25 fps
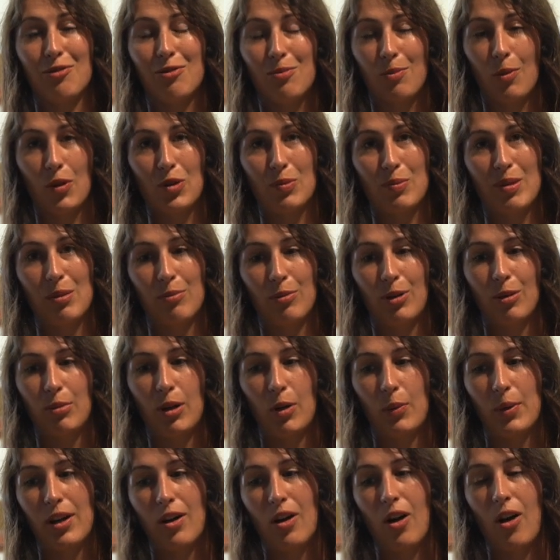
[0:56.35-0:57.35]
for most people,
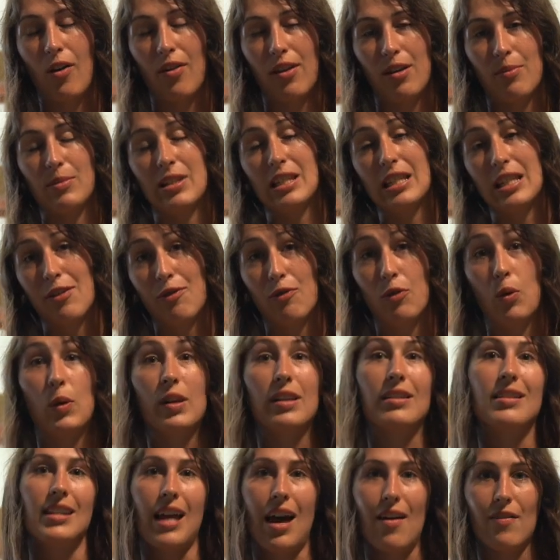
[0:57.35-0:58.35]
but we call them
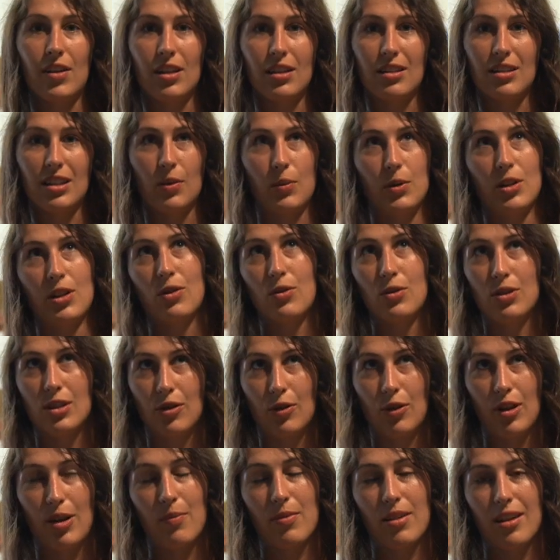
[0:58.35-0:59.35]
C-47s that we use
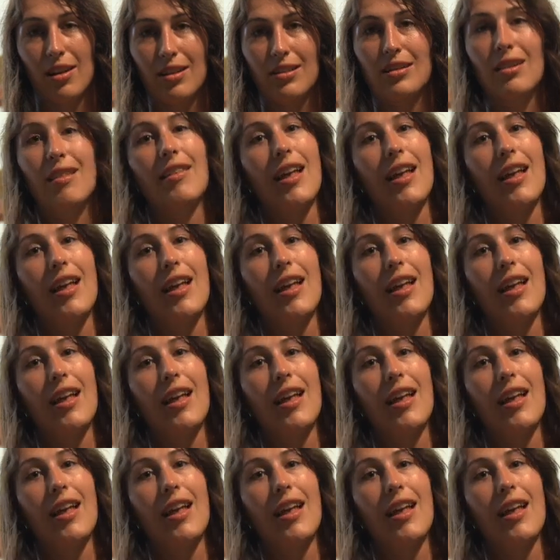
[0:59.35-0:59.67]
to grip things,